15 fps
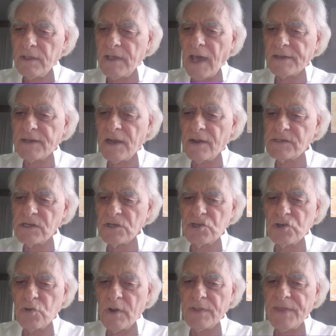Qatar has
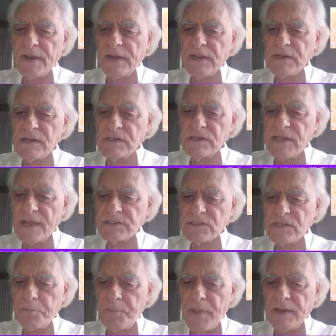ensured that it is less
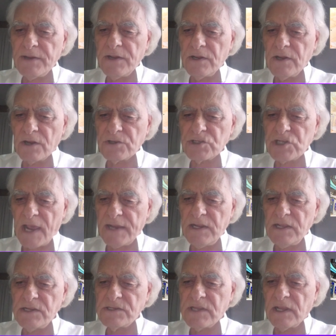dependent on
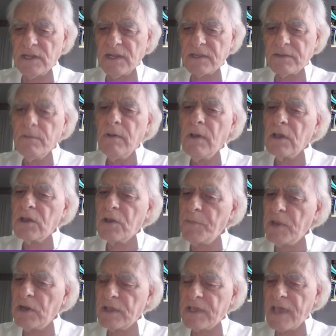Chinese
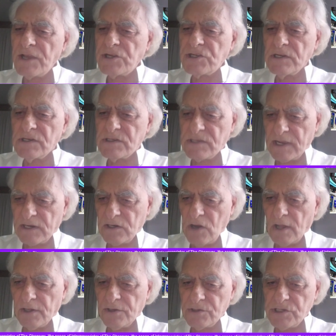telecommunications
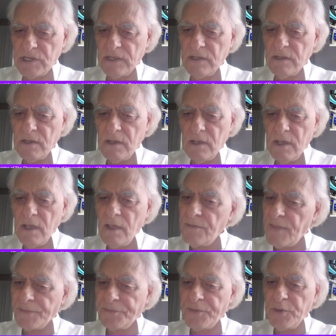technology,
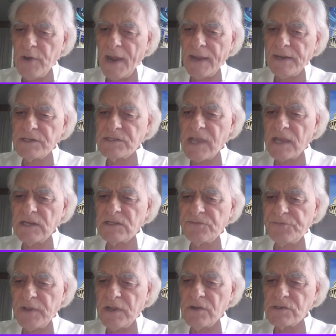that the United States
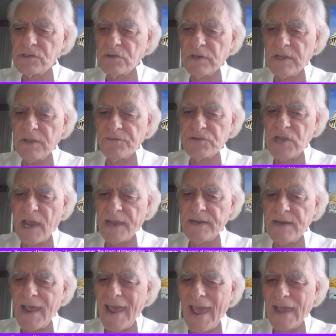fears could give
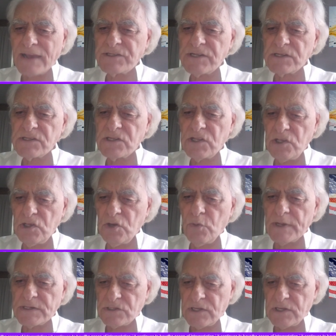China access to U.S.